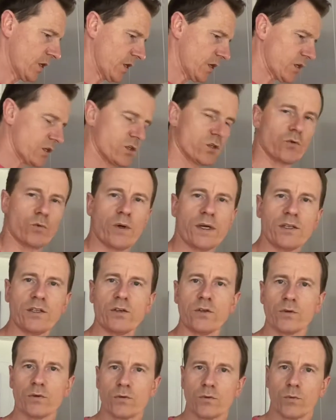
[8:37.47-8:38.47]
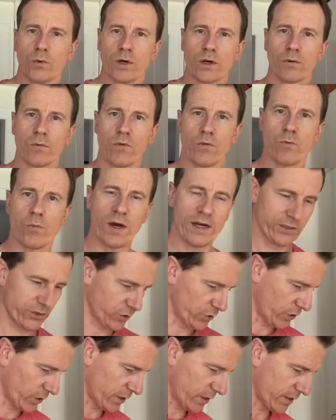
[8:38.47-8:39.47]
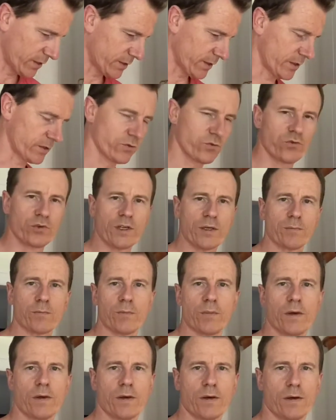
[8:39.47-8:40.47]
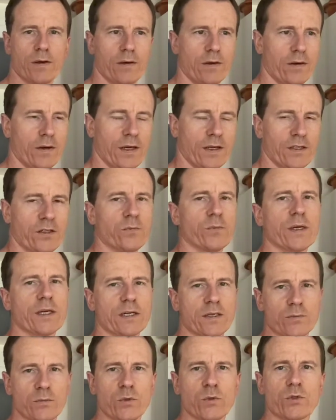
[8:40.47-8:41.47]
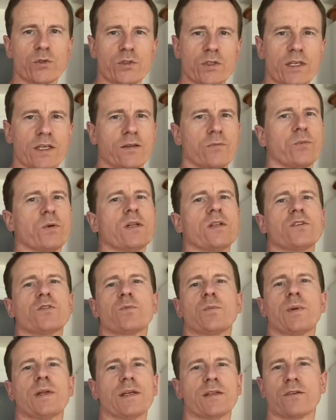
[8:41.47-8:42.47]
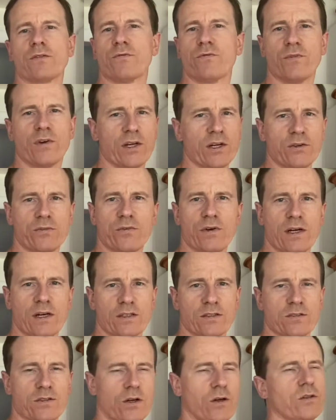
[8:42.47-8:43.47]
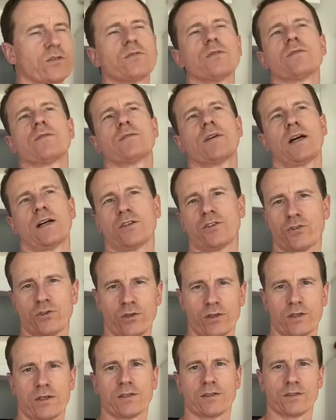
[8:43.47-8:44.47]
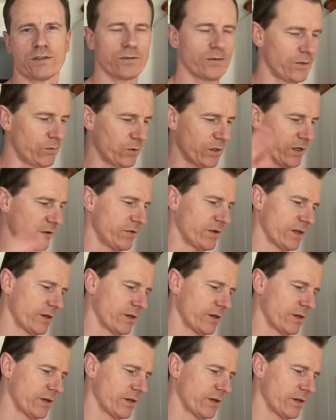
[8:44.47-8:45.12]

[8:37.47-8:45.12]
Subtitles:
So when you work with white chocolate and cream and you make a mousse, it will split very fast. Also dark chocolate or whatever.